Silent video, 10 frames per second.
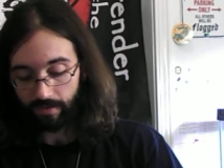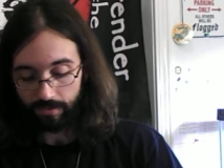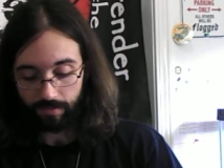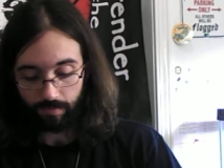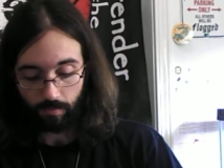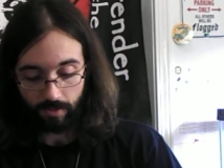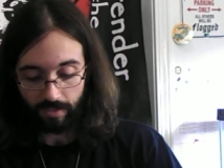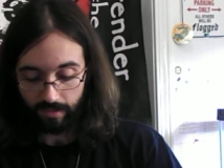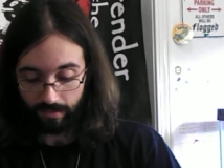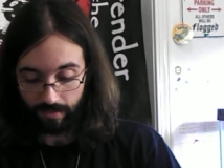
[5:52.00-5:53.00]
always wanted
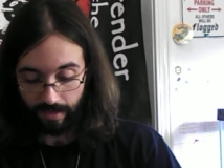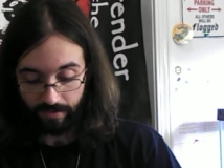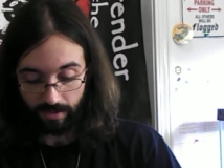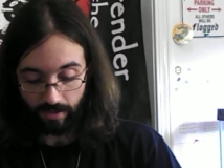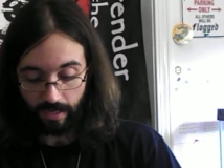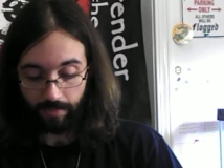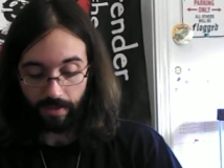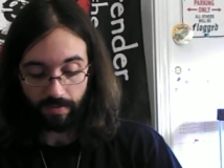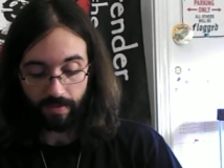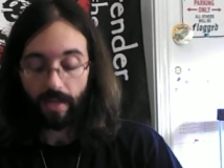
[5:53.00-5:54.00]
to have another
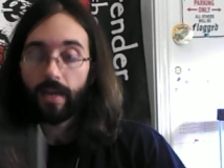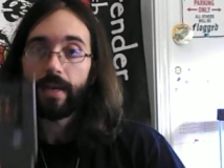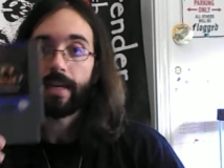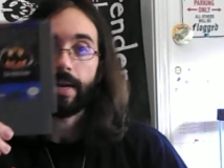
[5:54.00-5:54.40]
copy of. And I